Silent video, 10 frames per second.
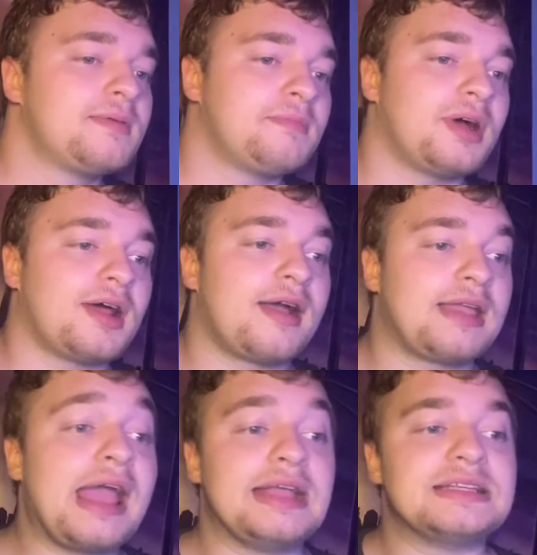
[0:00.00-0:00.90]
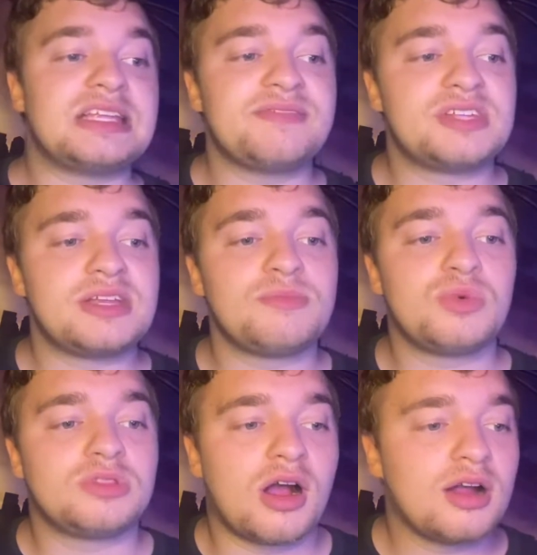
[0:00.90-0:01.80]
But, yeah, he saves him
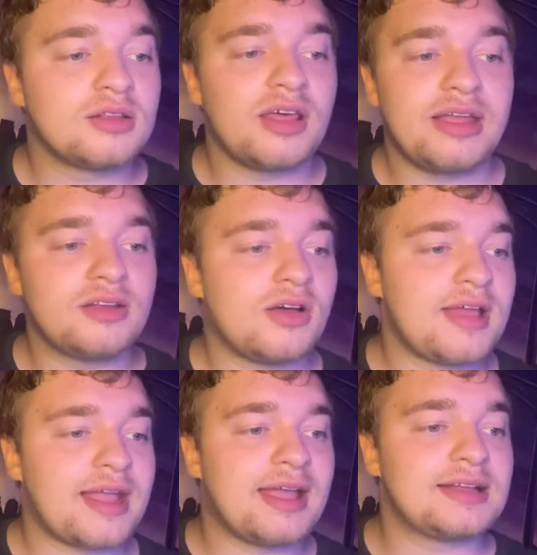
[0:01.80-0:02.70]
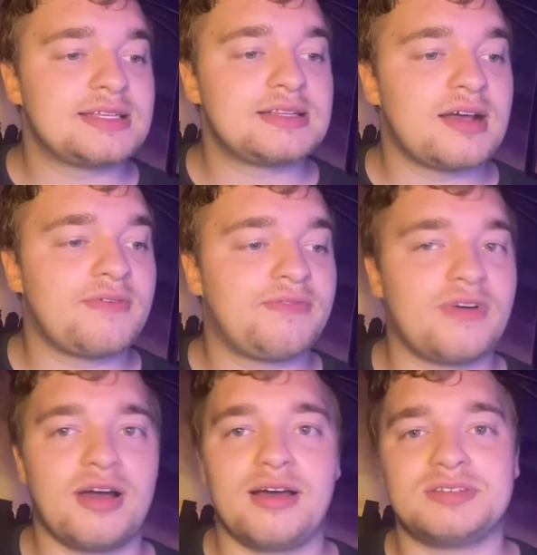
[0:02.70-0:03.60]
with the hard light and all that kind of stuff.
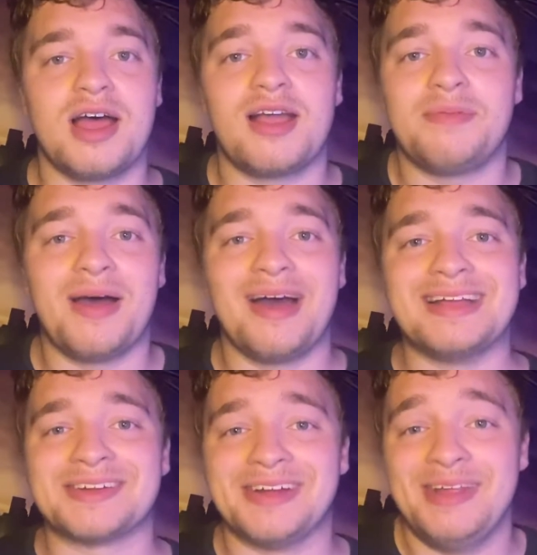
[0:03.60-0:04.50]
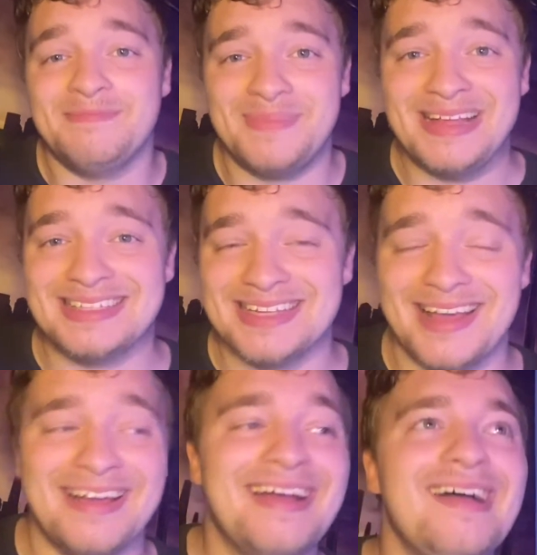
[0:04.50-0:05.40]
Talking about ice cream pizza.